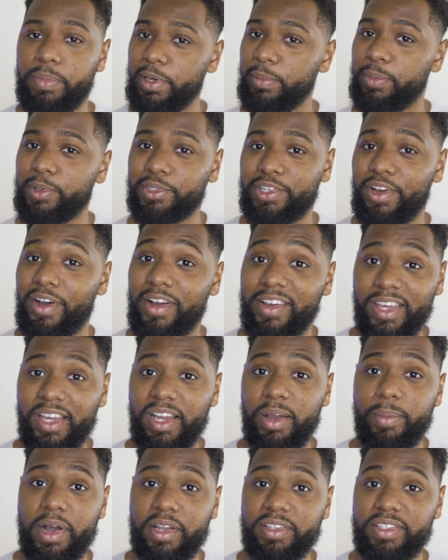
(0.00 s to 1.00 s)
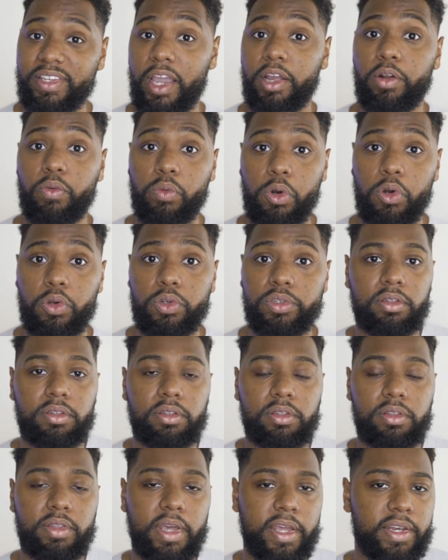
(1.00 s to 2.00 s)
people talking about tech roles
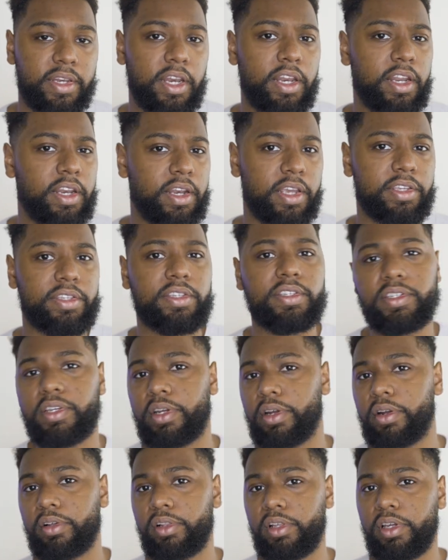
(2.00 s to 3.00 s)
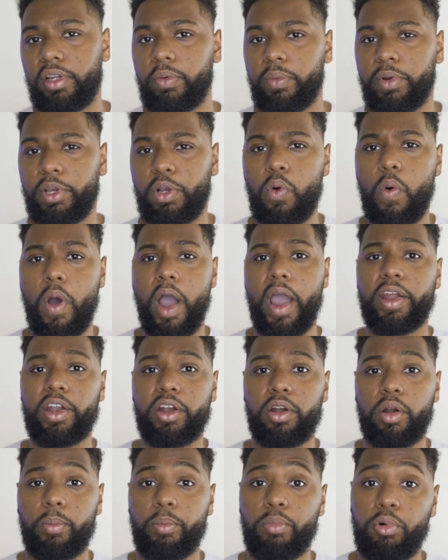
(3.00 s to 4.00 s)
that didn't necessarily
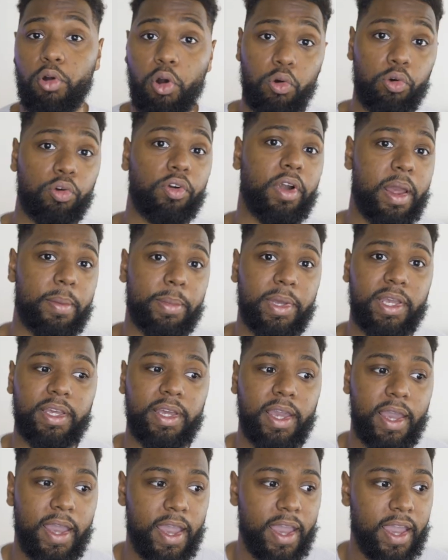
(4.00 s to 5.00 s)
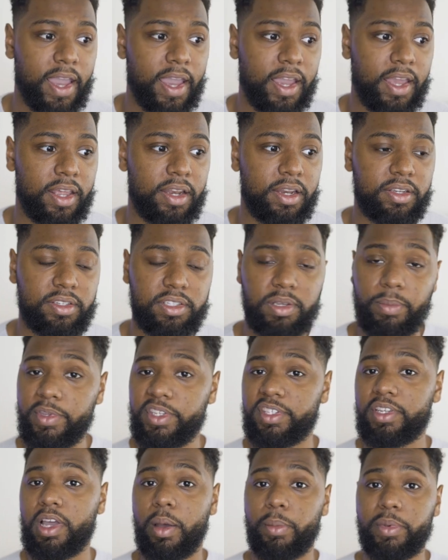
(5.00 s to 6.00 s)
require programming. And some of
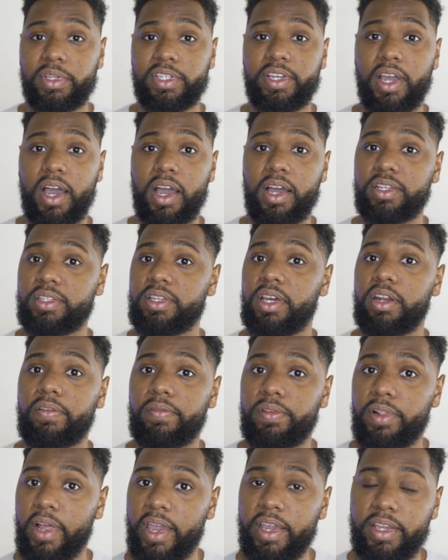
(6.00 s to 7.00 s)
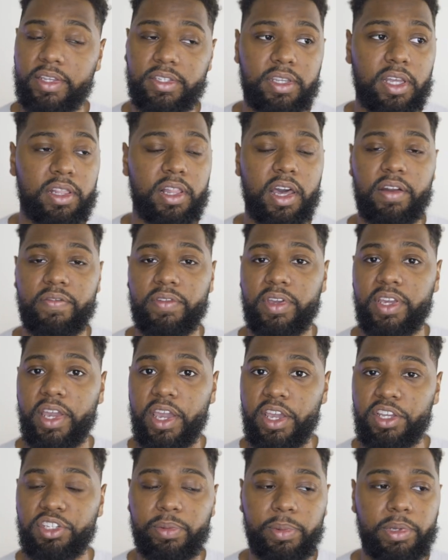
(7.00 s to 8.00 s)
these comments got a ton of likes, a lot of
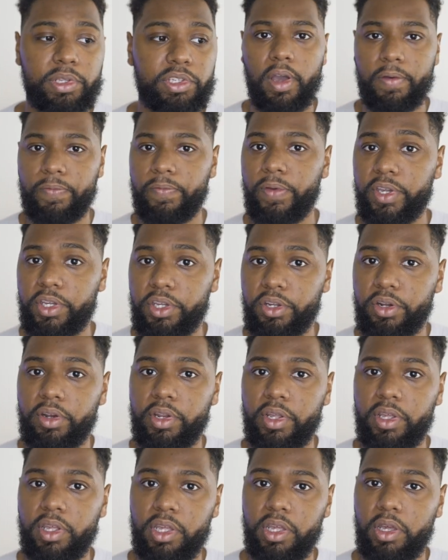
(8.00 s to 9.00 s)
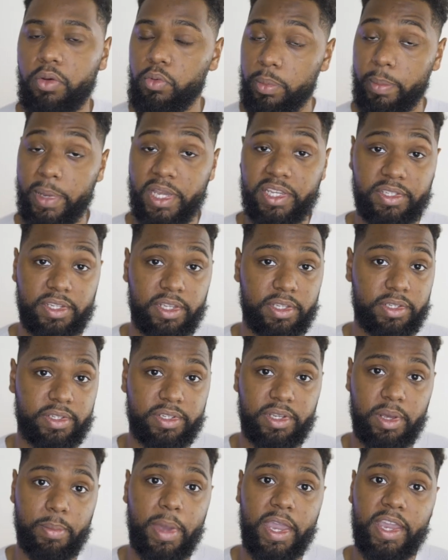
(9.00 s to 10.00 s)
engagement. I figured it would make
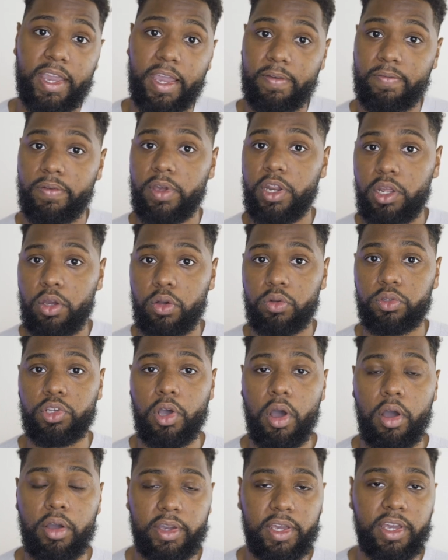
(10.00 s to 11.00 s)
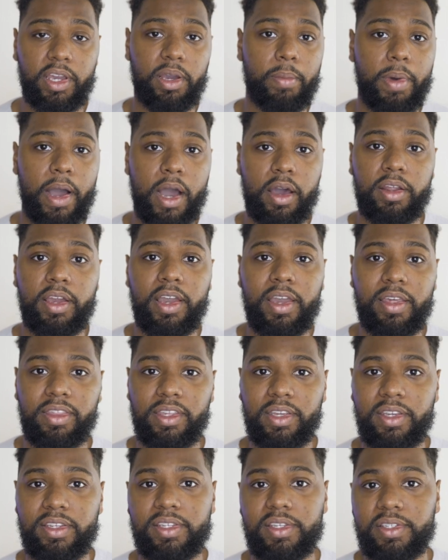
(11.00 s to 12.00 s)
sense to make a video talking about
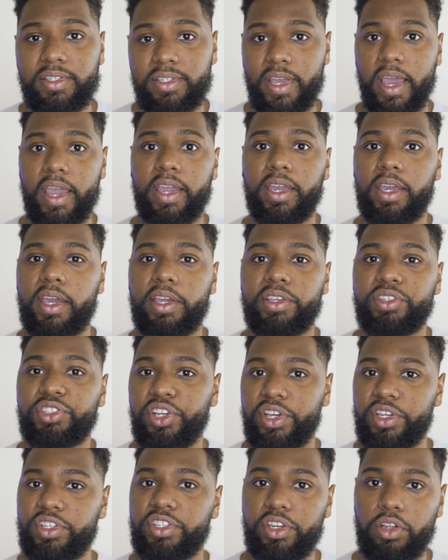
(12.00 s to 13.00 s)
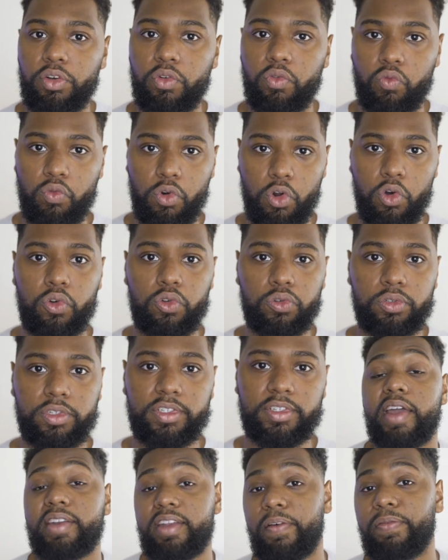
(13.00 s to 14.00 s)
these tech adjacent
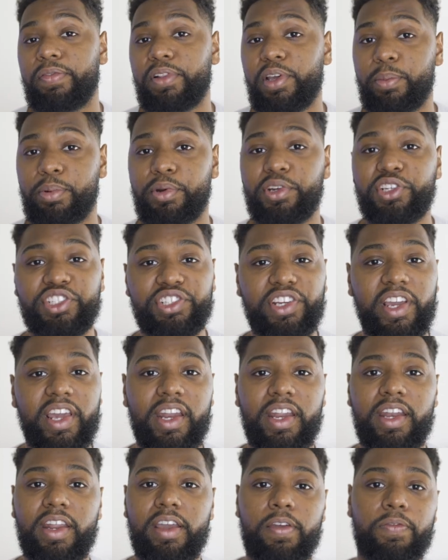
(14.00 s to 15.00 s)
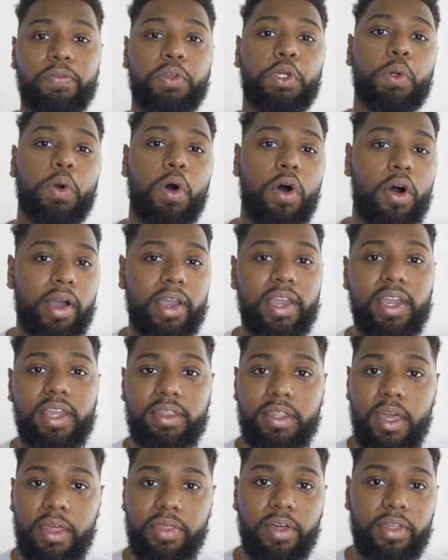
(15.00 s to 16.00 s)
roles. I definitely appreciate it if you all
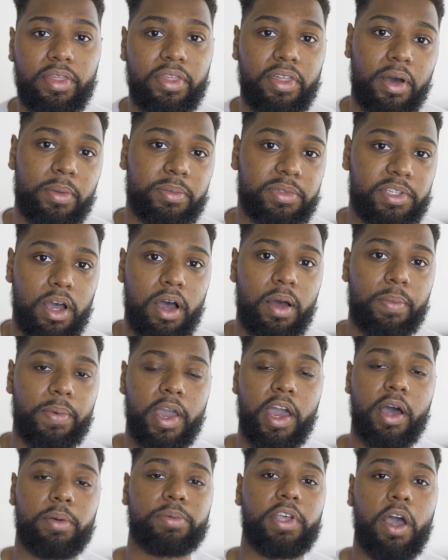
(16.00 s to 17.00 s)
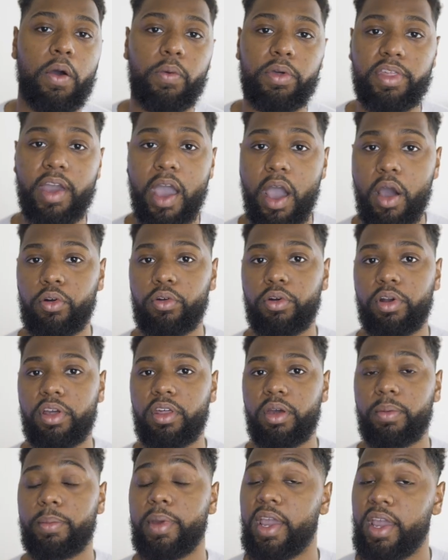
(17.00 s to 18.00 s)
hit the thumbs up. It helps out with the
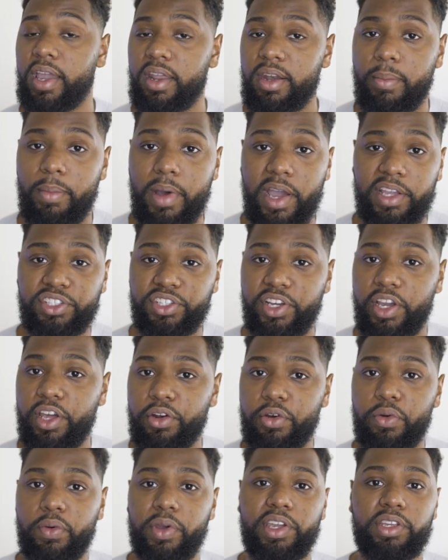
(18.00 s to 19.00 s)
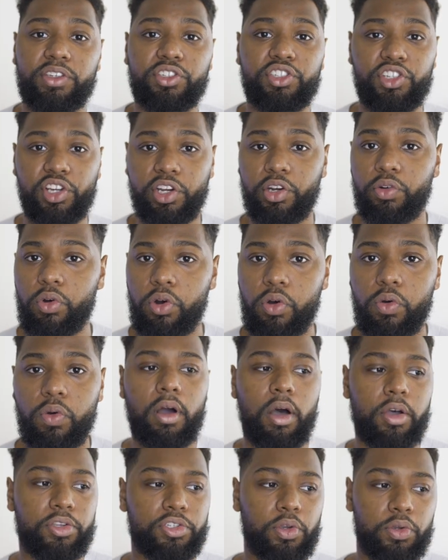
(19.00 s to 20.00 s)
algorithm and my channel in general.
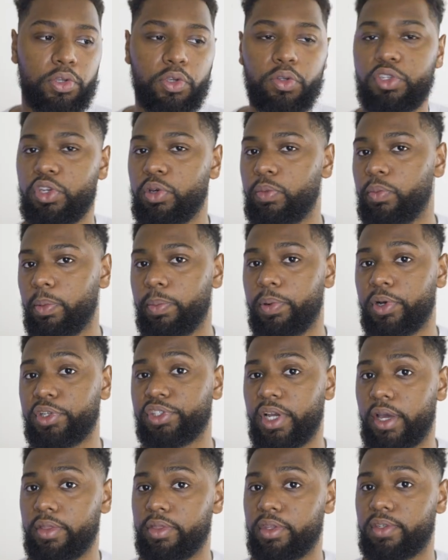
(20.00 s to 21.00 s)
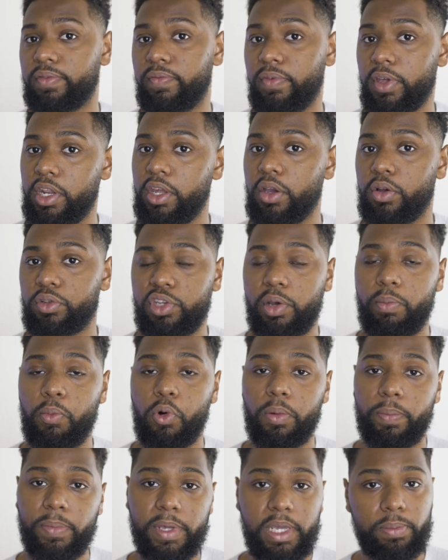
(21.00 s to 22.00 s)
Also, YouTube will push out this video to
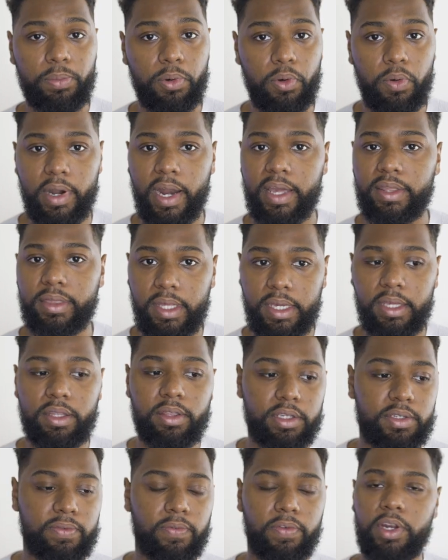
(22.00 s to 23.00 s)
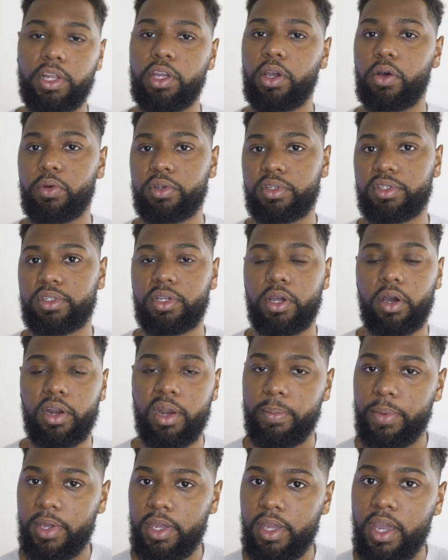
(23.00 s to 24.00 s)
more people. And I think this video is
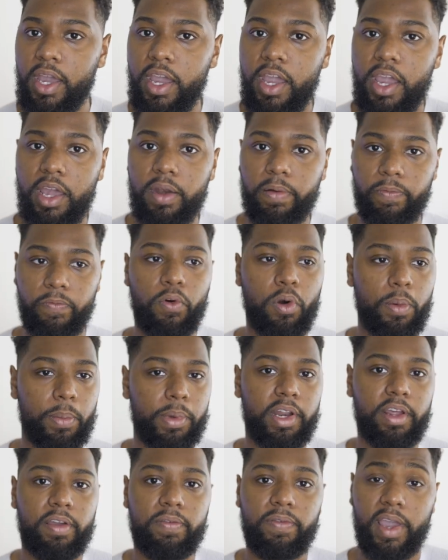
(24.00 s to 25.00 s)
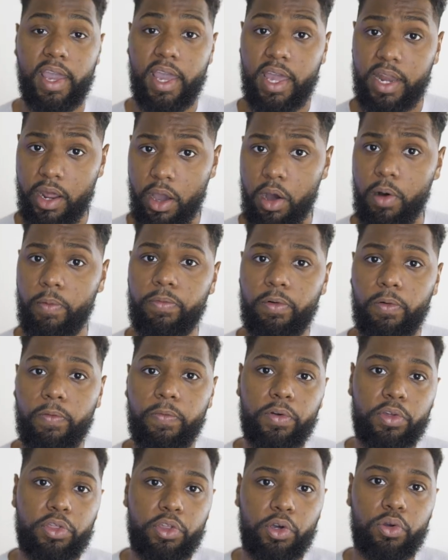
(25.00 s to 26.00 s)
gonna be informative and helpful
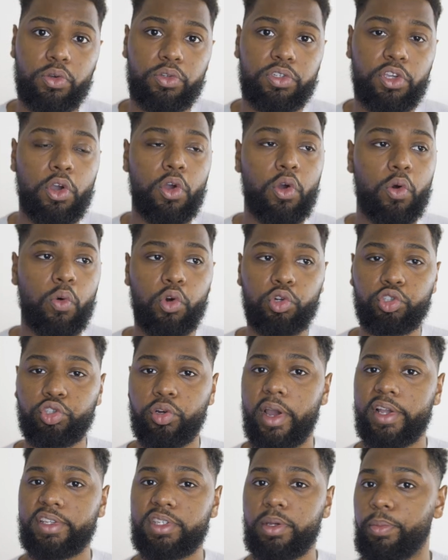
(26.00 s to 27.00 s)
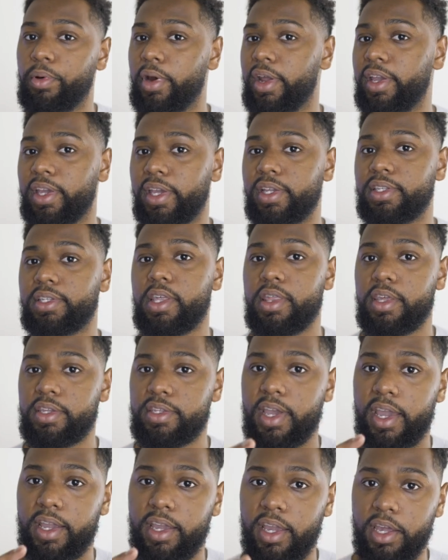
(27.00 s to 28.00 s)
for those who are trying to break into the
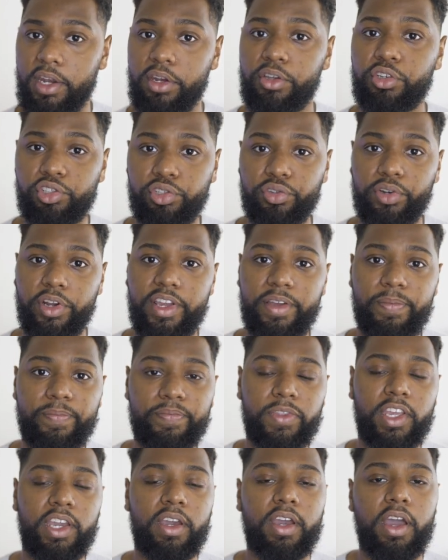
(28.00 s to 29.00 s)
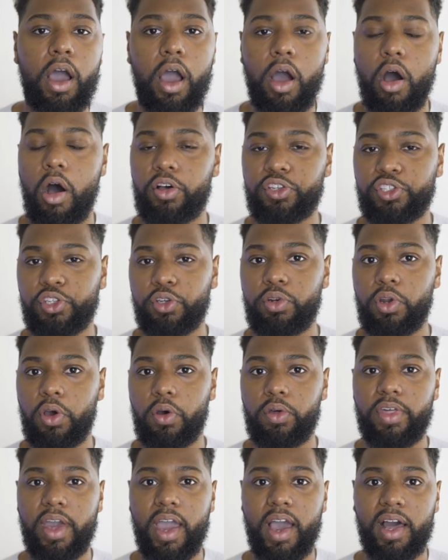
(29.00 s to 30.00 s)
tech industry. I also
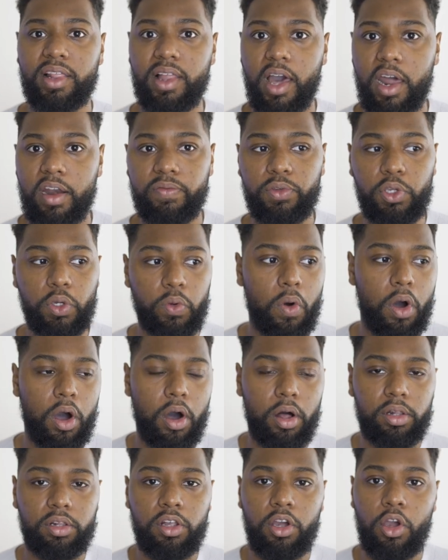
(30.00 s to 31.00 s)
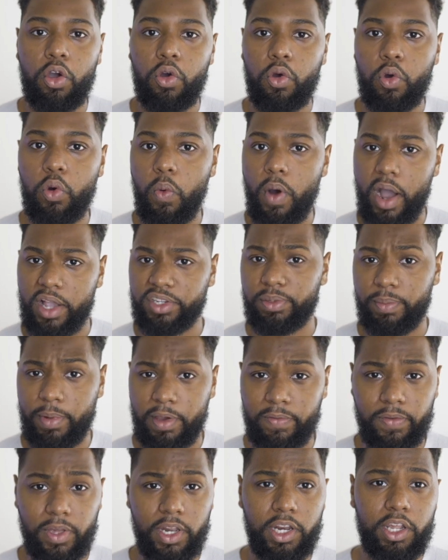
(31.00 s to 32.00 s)
know that a lot of you all who watch
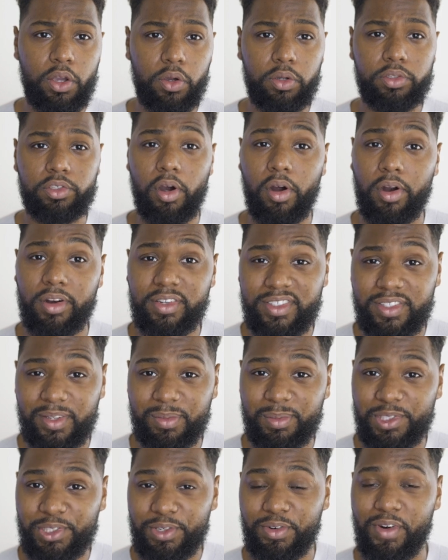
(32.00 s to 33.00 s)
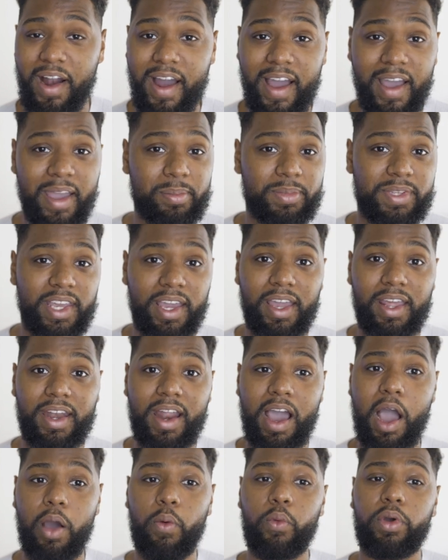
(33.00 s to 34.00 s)
my videos aren't subscribed, and
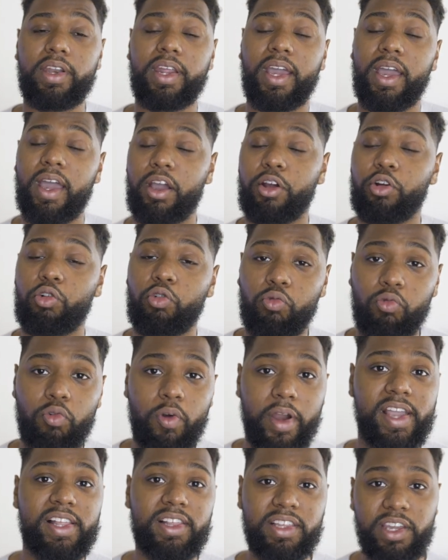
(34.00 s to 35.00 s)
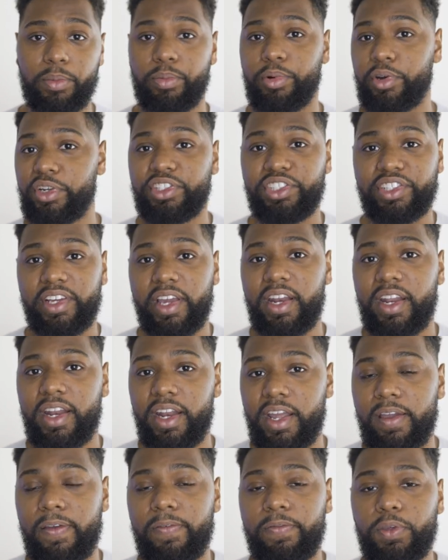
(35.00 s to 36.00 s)
I would greatly appreciate
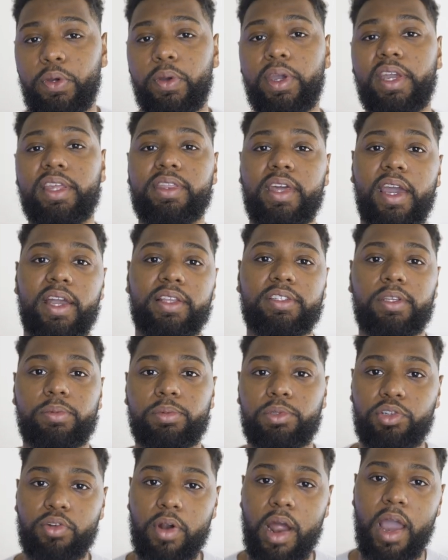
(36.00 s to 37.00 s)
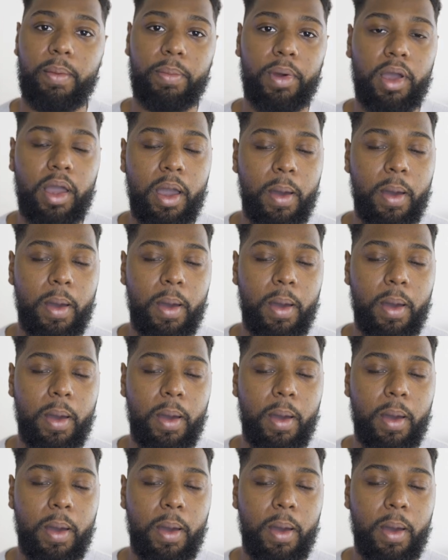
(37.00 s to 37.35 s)
it if you hit that subscribe